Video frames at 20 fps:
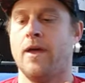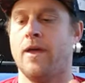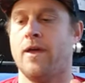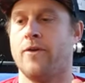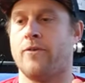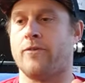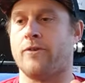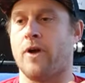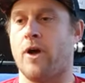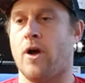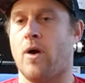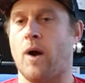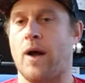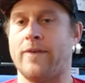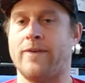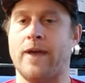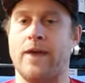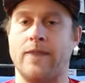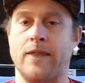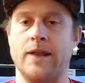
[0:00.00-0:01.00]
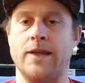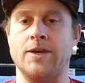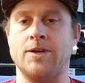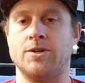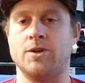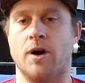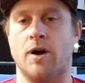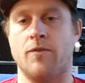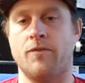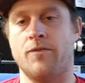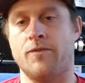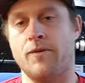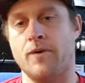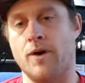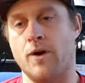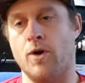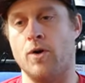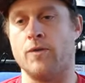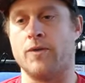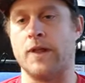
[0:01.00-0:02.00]
So I take the leash off,
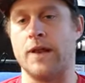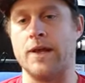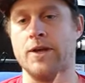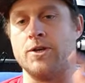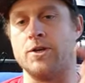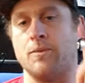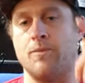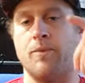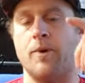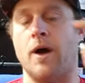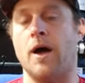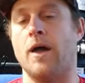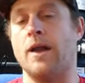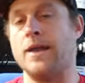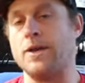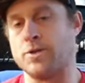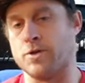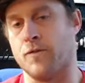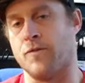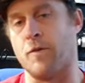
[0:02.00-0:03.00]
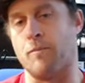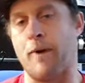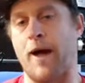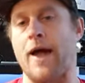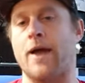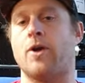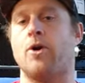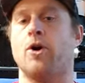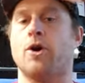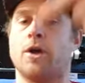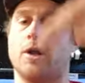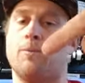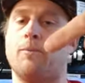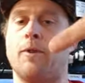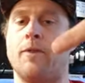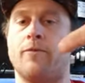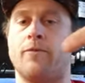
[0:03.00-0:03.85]
hook the leash up, leash off the back, hook it up on the